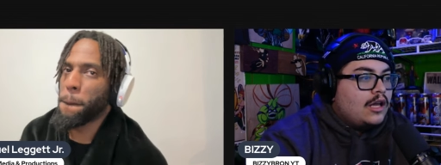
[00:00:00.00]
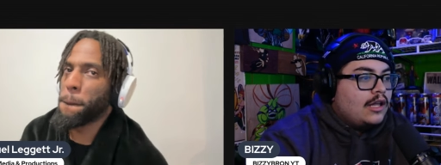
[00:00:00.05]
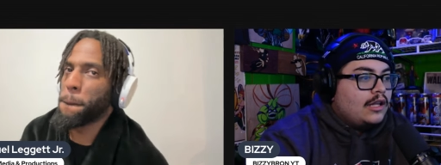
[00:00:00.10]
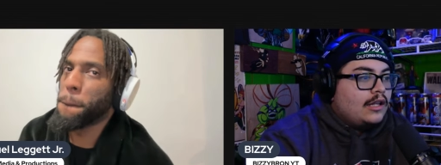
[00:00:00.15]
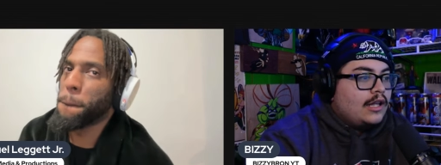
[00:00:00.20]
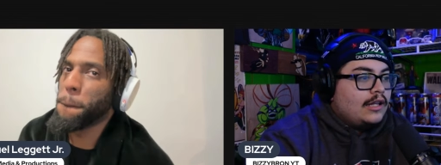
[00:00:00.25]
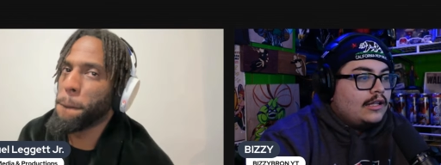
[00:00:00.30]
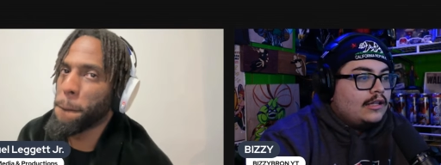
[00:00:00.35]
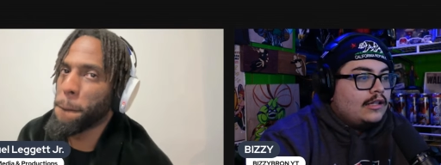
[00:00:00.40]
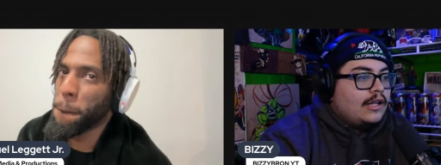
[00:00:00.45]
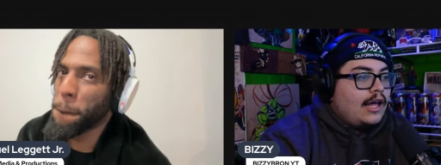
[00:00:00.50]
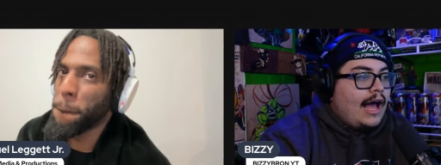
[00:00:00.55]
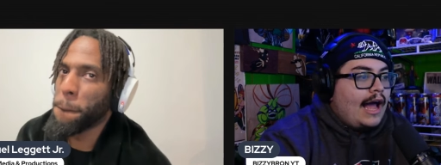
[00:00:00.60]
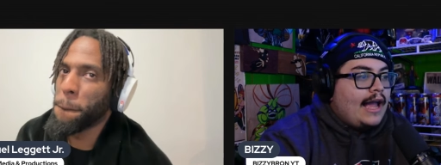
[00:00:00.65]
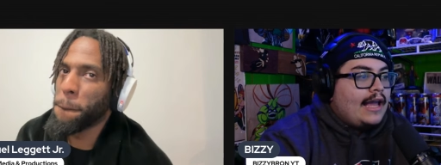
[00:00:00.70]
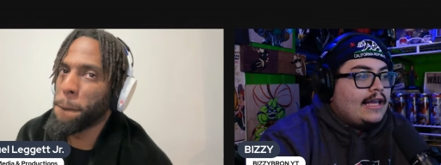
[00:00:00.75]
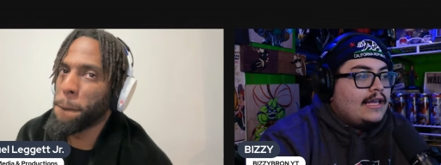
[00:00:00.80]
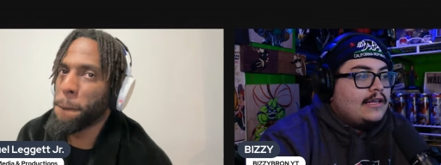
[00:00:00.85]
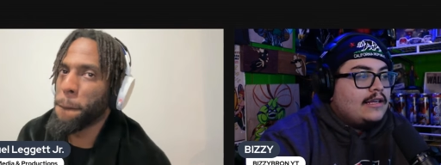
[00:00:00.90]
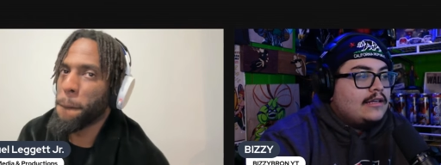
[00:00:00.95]
Speaker 1: Like mm-hmm.
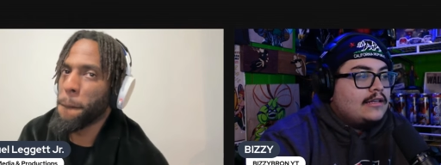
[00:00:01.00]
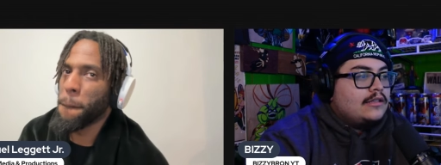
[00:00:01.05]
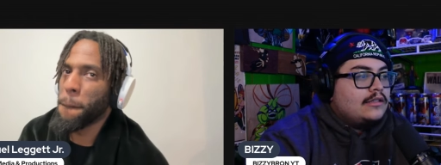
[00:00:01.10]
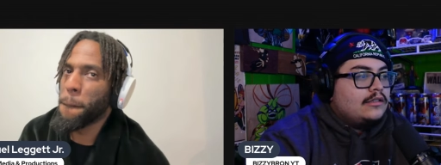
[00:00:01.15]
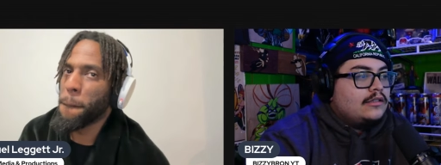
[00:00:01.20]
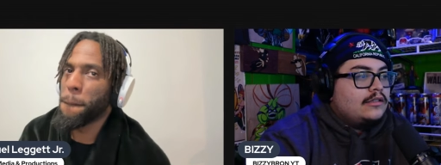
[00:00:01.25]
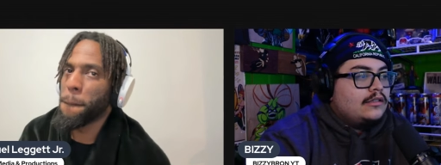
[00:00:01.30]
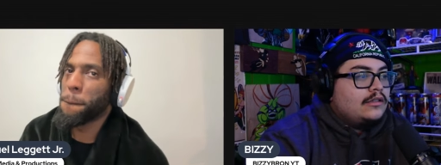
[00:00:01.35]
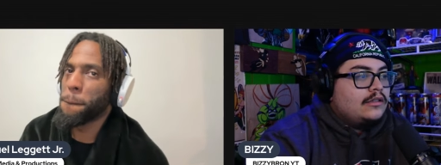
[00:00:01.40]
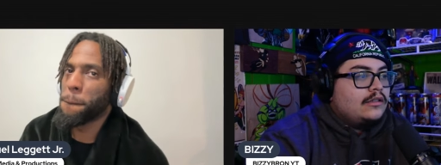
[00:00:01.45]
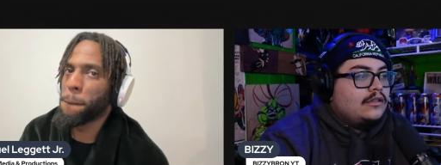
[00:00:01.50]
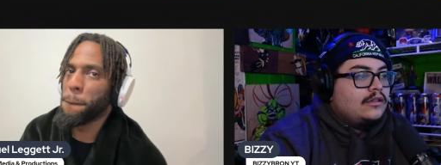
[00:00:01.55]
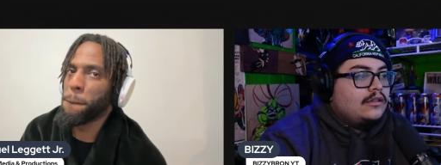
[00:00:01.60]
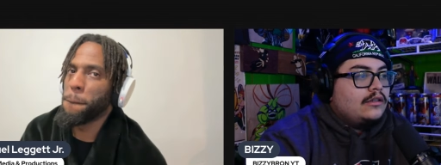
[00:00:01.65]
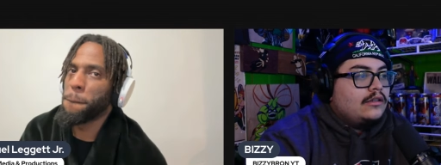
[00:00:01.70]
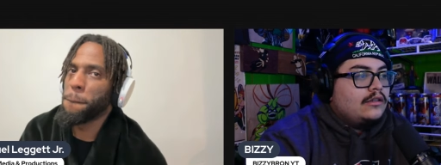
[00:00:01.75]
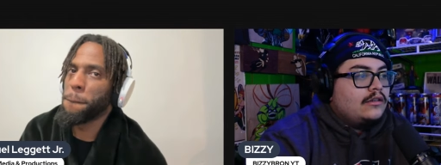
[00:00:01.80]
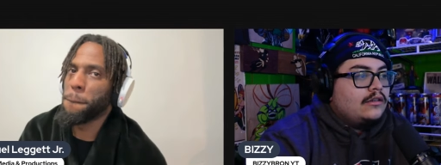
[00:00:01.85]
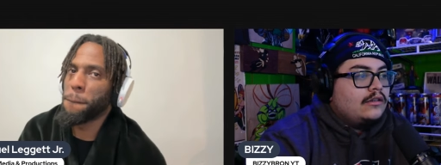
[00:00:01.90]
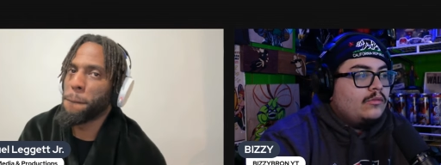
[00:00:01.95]
I
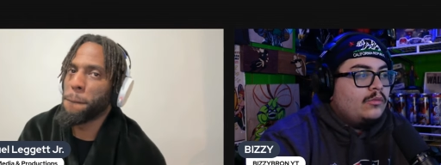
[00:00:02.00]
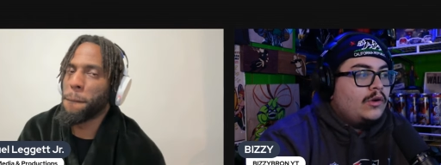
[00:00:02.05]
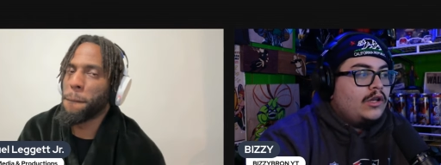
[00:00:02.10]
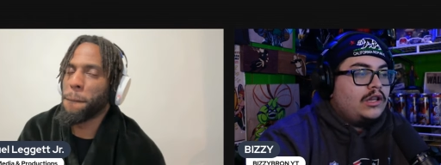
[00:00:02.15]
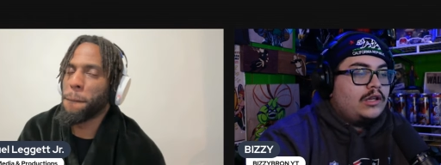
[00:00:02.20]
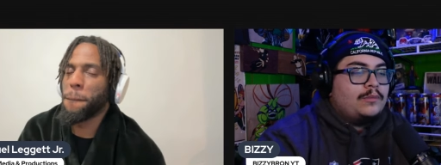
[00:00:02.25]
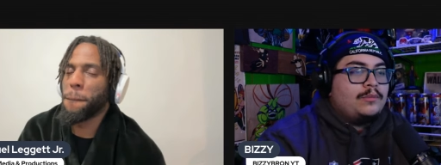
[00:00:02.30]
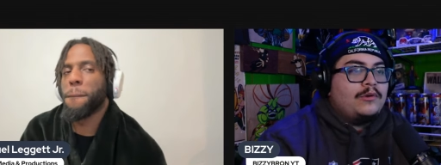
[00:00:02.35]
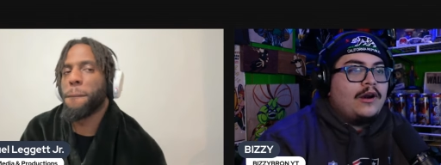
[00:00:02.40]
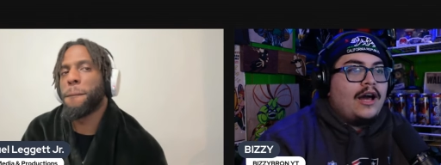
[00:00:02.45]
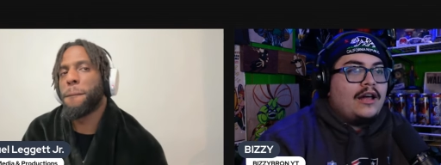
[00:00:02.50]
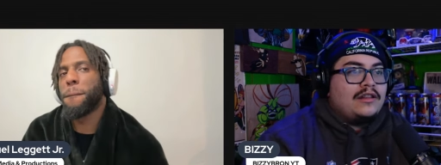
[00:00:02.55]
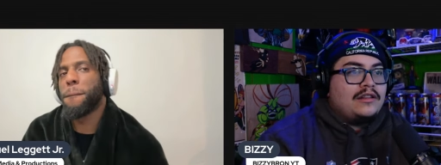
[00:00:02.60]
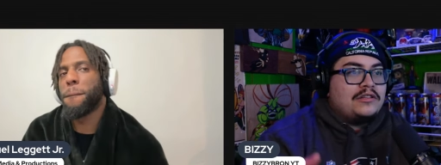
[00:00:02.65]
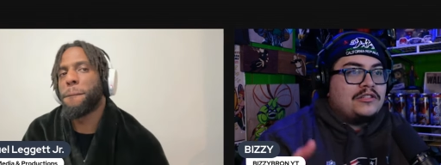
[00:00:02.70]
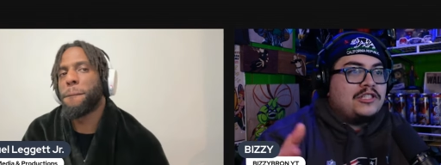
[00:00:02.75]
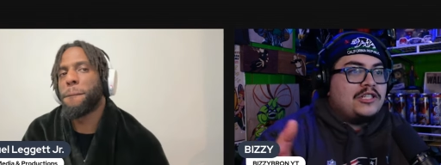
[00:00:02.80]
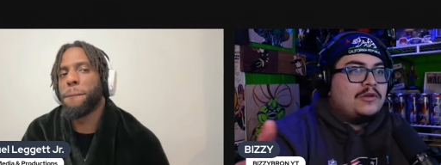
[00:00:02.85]
was surprised that she